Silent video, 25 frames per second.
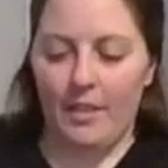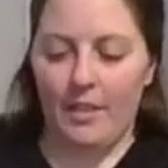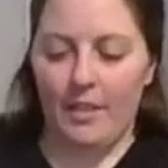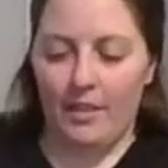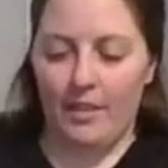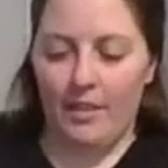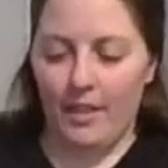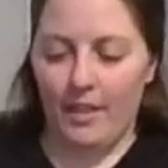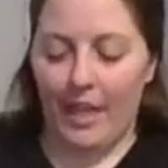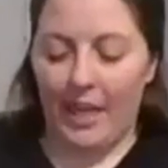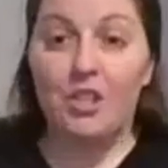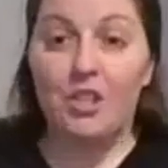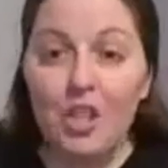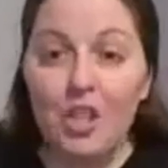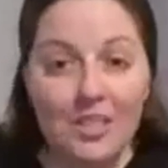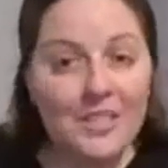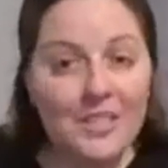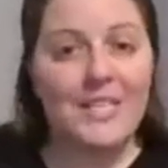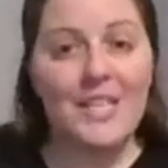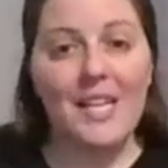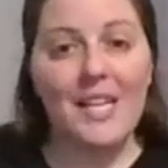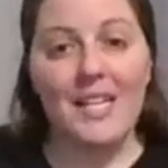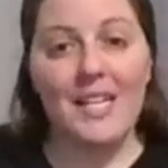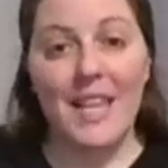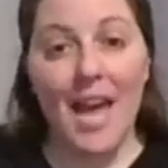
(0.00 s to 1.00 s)
And just
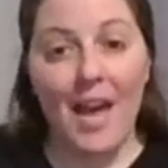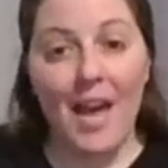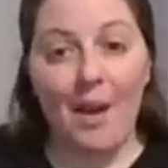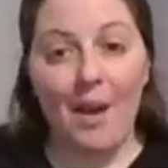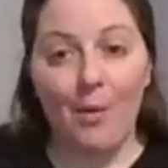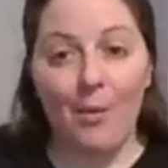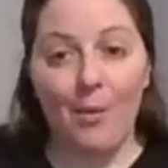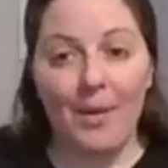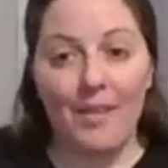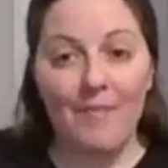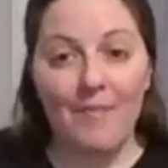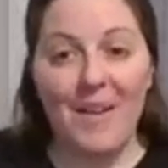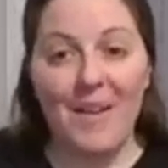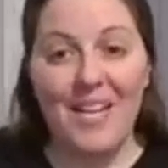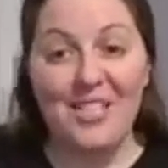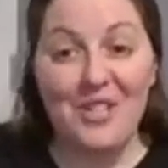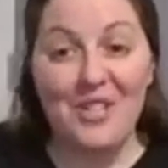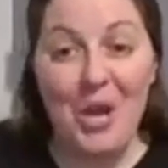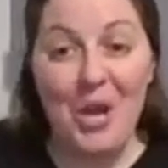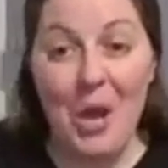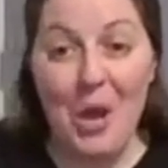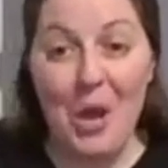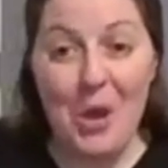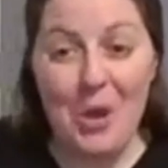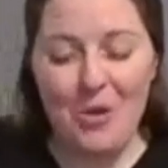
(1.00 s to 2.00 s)
like that, we've made
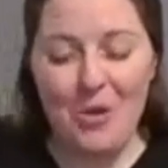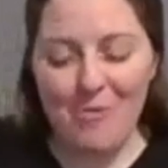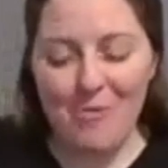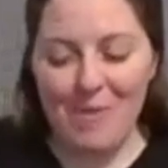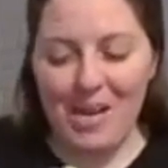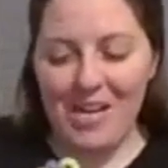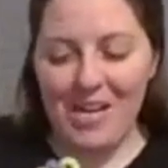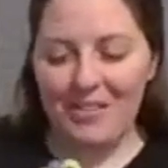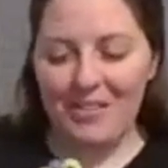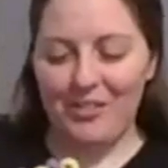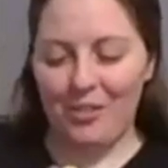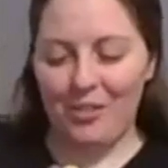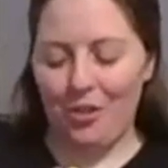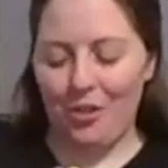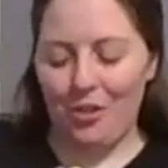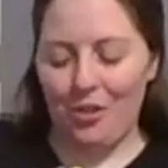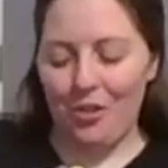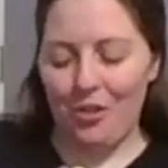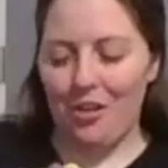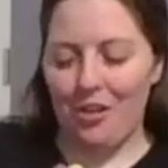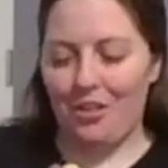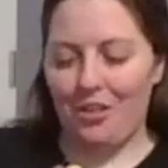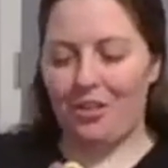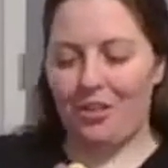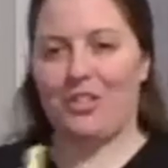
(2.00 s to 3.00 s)
2
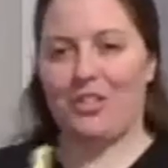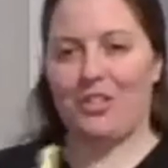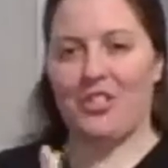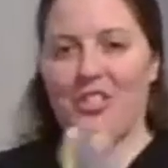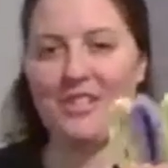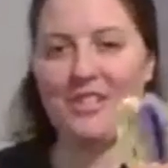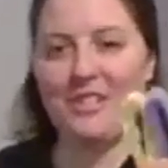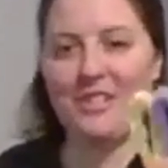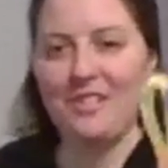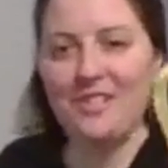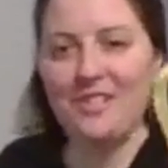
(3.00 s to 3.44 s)
monsters.